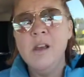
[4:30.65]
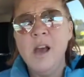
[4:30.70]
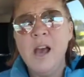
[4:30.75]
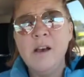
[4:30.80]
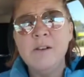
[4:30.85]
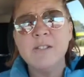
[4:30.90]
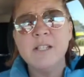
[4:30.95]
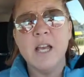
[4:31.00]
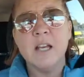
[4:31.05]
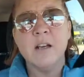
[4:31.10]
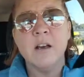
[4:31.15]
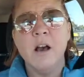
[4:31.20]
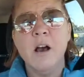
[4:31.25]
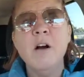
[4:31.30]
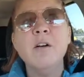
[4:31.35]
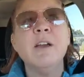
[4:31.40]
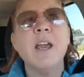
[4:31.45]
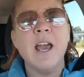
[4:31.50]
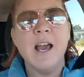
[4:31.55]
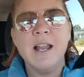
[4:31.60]
I was like,
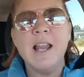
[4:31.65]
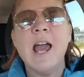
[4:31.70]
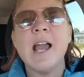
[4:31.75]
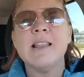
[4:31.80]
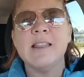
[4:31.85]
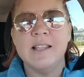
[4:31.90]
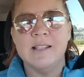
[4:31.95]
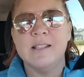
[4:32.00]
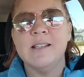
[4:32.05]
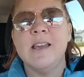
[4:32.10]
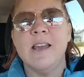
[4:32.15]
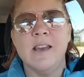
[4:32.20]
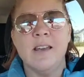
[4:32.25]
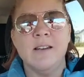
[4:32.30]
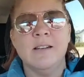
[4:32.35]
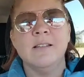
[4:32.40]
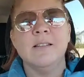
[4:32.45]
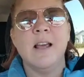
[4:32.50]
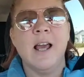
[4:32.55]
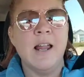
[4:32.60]
okay, I like this kid.
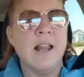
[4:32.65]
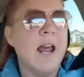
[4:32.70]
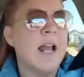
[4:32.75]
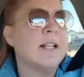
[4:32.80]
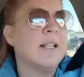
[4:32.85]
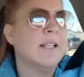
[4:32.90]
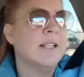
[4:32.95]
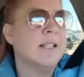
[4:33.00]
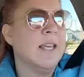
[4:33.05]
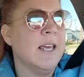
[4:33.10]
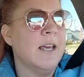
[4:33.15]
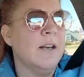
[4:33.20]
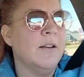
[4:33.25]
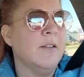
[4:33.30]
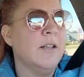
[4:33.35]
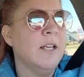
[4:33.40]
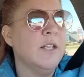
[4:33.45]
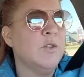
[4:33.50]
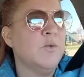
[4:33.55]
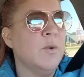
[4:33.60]
I like this kid.
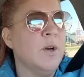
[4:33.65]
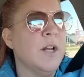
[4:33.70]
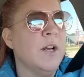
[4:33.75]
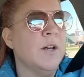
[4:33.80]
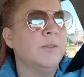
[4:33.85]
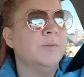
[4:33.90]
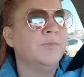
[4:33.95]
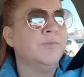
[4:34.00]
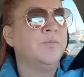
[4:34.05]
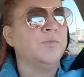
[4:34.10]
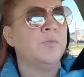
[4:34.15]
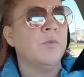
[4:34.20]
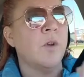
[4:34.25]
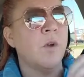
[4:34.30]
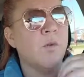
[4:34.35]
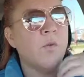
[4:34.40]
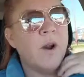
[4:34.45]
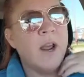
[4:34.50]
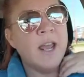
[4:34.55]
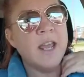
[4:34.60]
He's real,
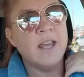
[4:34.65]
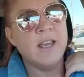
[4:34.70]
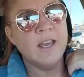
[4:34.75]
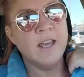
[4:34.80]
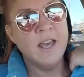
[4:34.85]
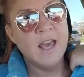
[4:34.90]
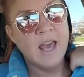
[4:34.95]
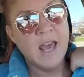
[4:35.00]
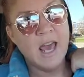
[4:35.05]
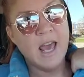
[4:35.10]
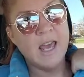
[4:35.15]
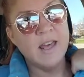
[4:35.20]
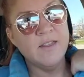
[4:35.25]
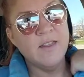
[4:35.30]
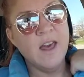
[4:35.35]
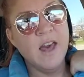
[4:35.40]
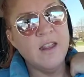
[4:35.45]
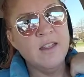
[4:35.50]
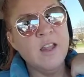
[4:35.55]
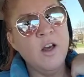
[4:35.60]
right?
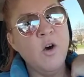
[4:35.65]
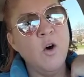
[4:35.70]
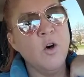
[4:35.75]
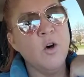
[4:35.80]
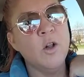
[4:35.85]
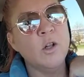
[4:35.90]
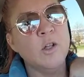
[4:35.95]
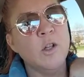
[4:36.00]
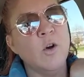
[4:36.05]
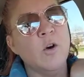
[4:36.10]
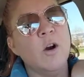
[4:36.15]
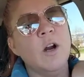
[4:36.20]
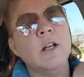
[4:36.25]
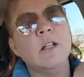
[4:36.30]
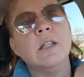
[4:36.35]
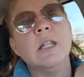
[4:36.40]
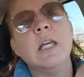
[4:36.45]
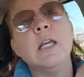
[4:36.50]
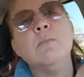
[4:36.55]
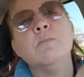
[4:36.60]
And then the whole Laura
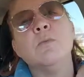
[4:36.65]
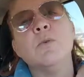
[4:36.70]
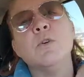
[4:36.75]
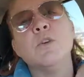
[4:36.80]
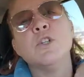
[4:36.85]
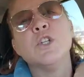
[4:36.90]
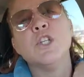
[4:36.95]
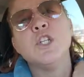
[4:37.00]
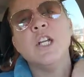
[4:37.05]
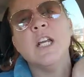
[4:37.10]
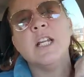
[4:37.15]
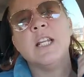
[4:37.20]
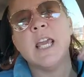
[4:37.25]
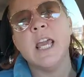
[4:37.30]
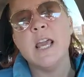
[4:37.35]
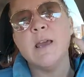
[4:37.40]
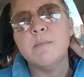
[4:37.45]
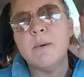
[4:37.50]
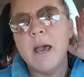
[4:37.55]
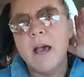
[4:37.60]
Lee bullshit
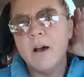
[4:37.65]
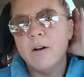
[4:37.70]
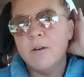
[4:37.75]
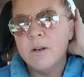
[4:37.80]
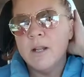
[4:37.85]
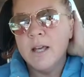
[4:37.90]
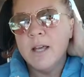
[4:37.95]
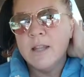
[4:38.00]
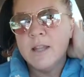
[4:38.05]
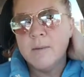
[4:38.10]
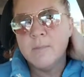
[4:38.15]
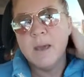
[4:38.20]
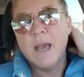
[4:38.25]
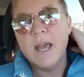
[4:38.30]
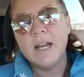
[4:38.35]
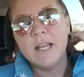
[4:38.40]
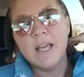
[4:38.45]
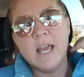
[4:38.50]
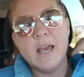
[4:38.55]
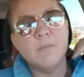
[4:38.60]
came out and the
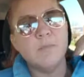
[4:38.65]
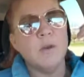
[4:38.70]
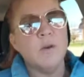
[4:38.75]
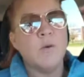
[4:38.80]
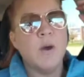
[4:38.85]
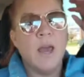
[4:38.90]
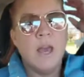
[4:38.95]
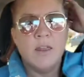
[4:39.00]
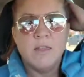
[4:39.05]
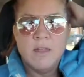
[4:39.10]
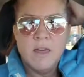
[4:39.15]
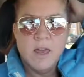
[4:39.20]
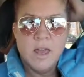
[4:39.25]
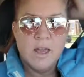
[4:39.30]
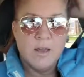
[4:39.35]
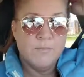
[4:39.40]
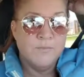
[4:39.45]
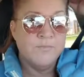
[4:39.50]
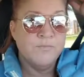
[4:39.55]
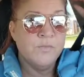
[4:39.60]
Manny MUA
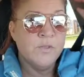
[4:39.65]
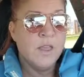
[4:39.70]
thing.